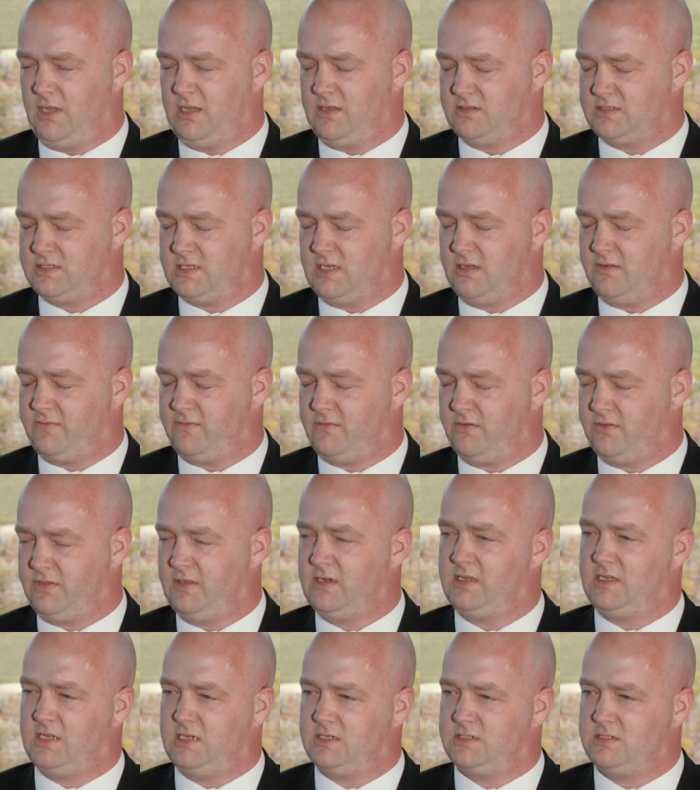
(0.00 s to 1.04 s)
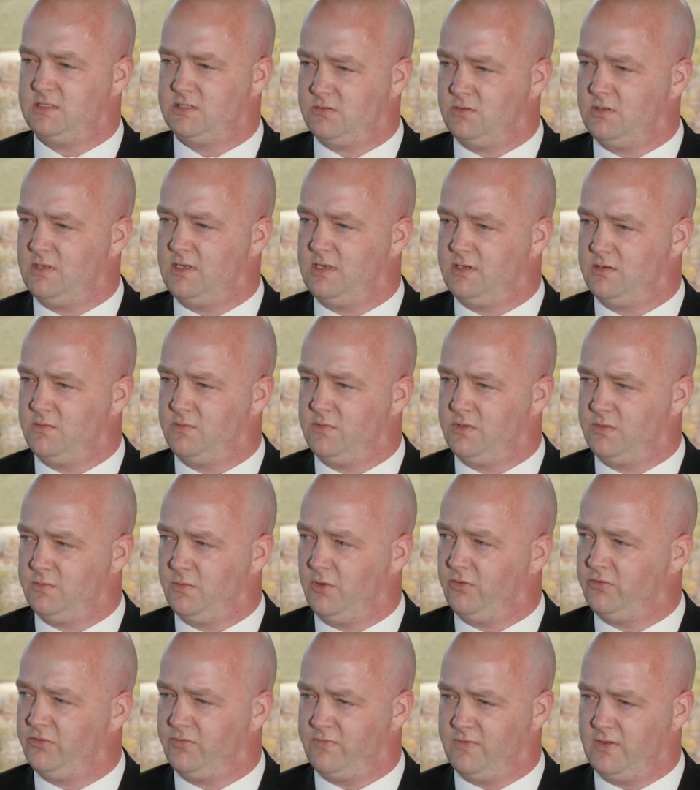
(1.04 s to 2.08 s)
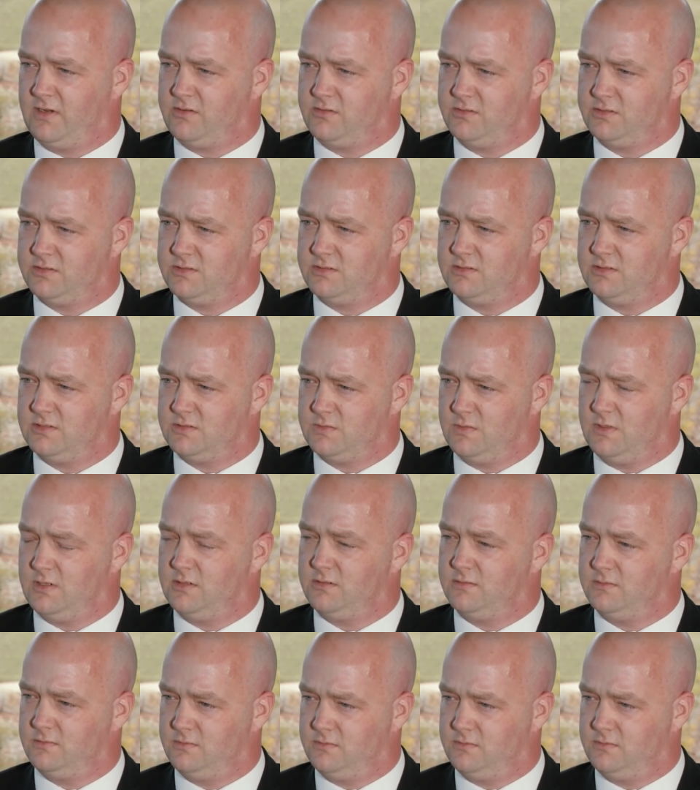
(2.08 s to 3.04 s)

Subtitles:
staff authentication is all handled with multi-factors as well.